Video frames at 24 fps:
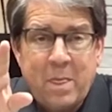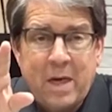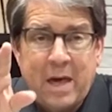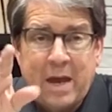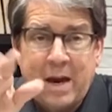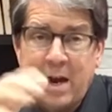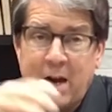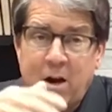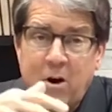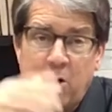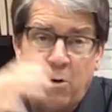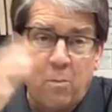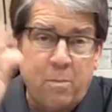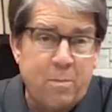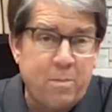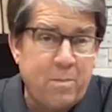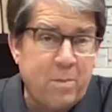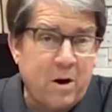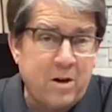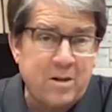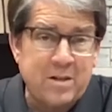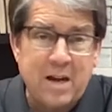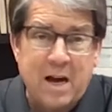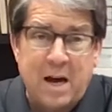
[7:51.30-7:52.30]
And I
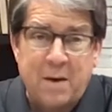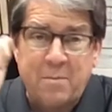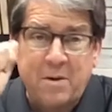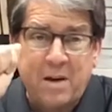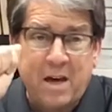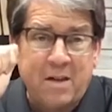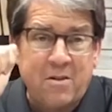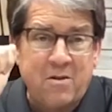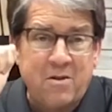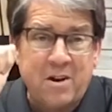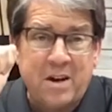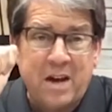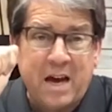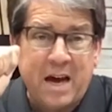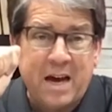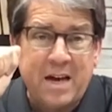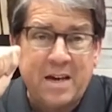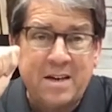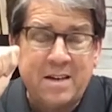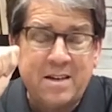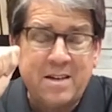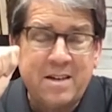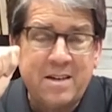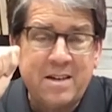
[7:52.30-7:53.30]
hope our time together
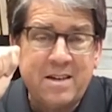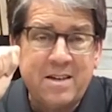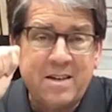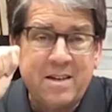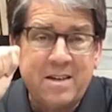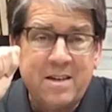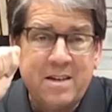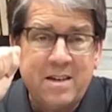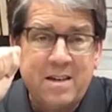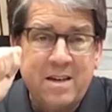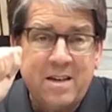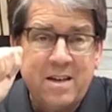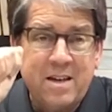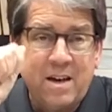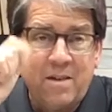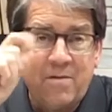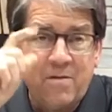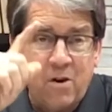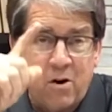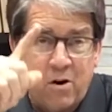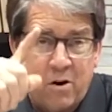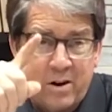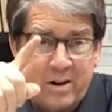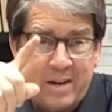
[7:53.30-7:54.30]
tonight,
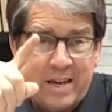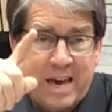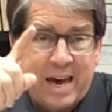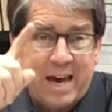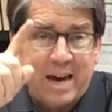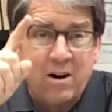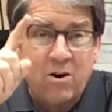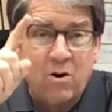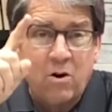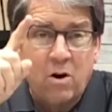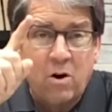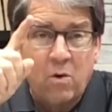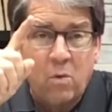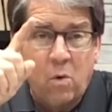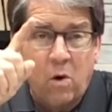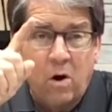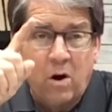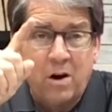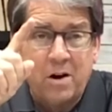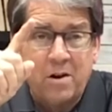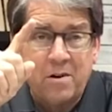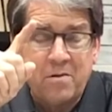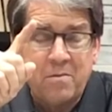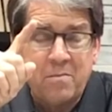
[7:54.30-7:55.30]
if you're in category
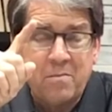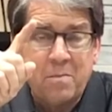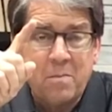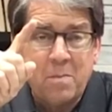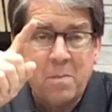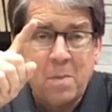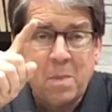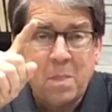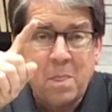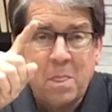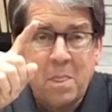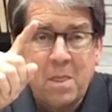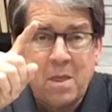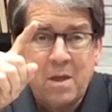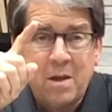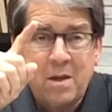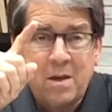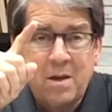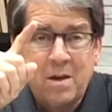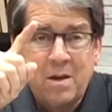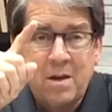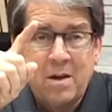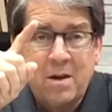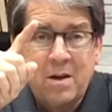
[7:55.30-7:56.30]
one,
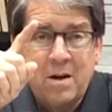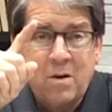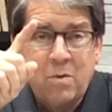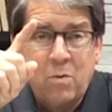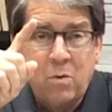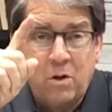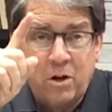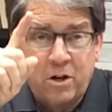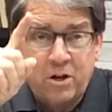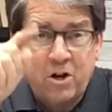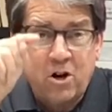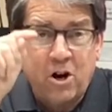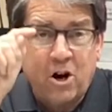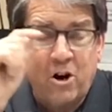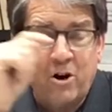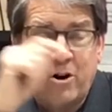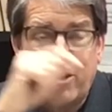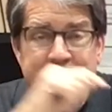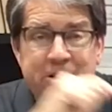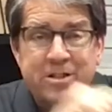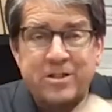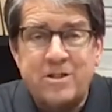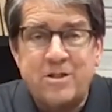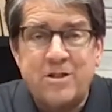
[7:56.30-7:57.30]
will
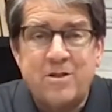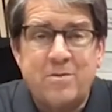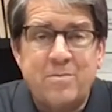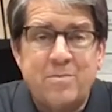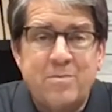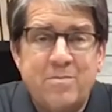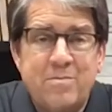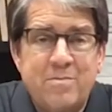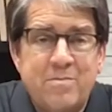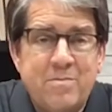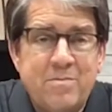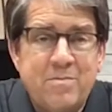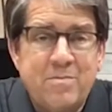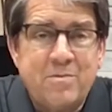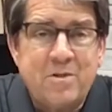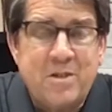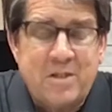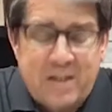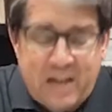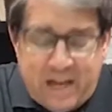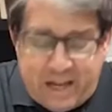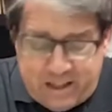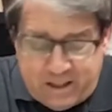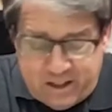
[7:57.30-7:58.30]
encourage you
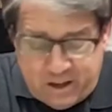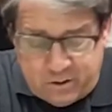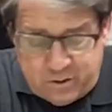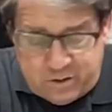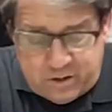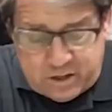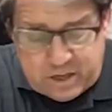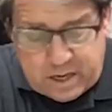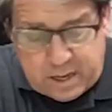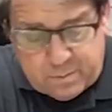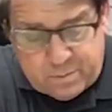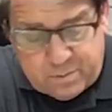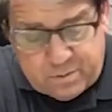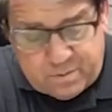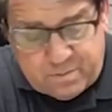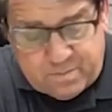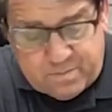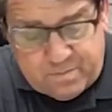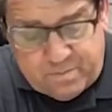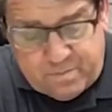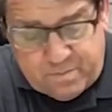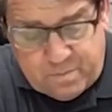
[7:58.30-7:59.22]
to take those steps.